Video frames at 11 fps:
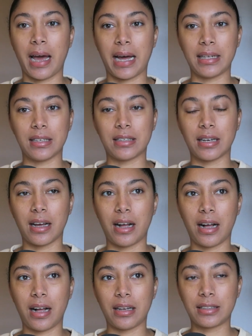And
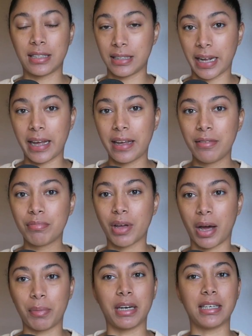today
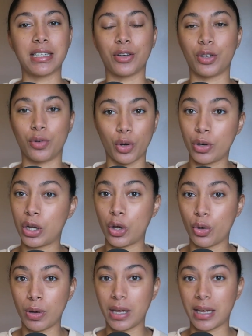I'm going to tell you not only
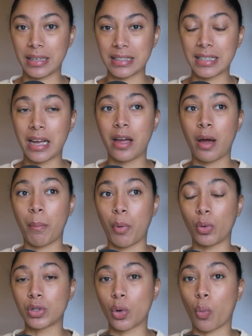who he is, but
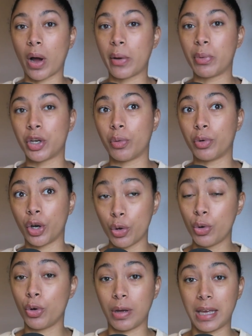also why we don't know
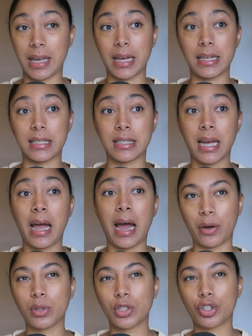who he is,
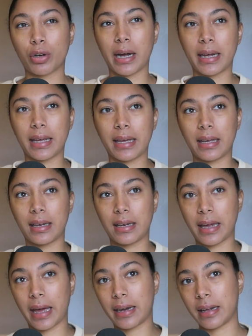and also try and
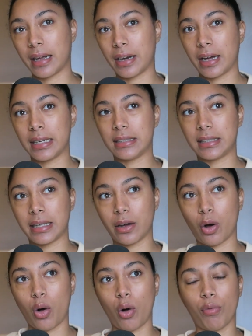get an
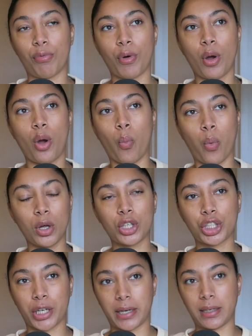idea of what
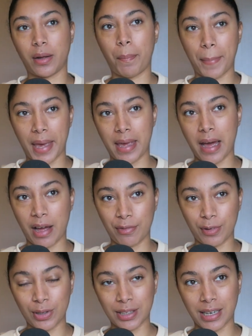China may have
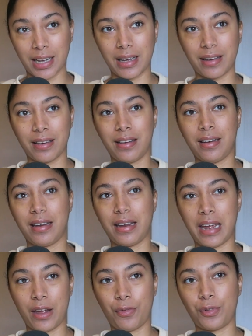looked like
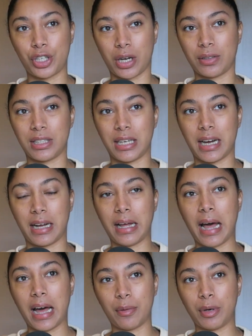if Zhao Ziyang
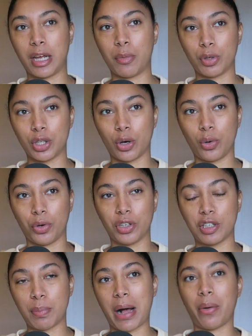had been able to hold on
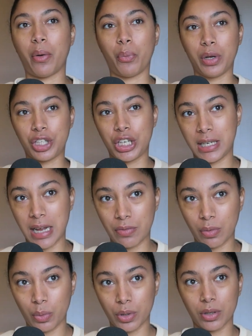to power, which he never
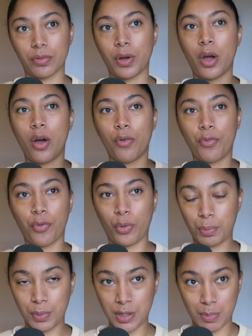would have,
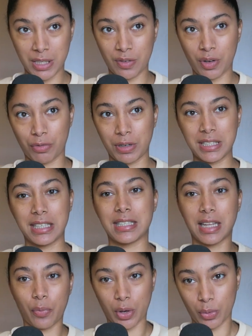for specific reasons
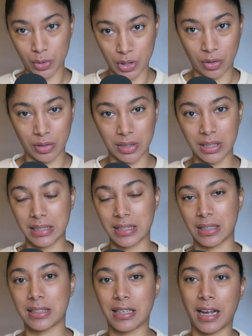that we are also going to
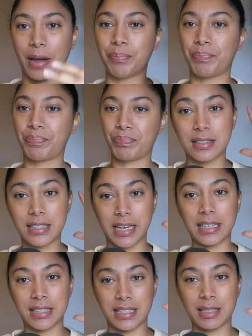discuss today. To
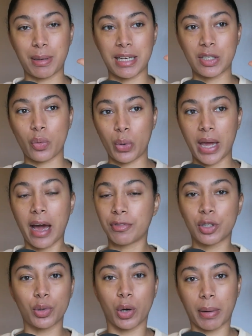get to this place, we have to
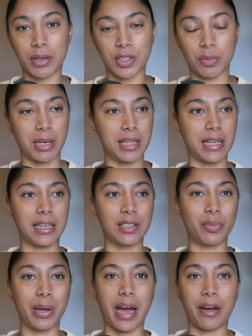talk about so many things.
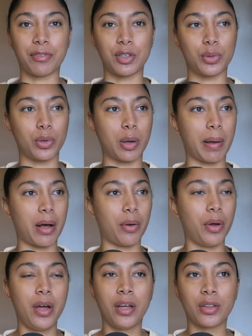We have to talk about
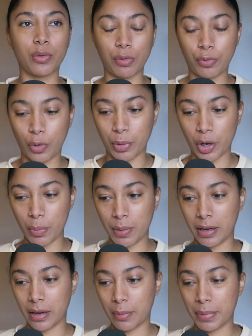the reform and
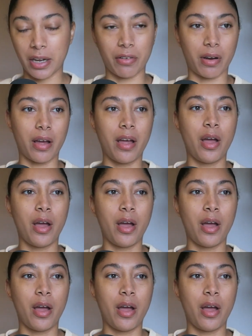opening up era.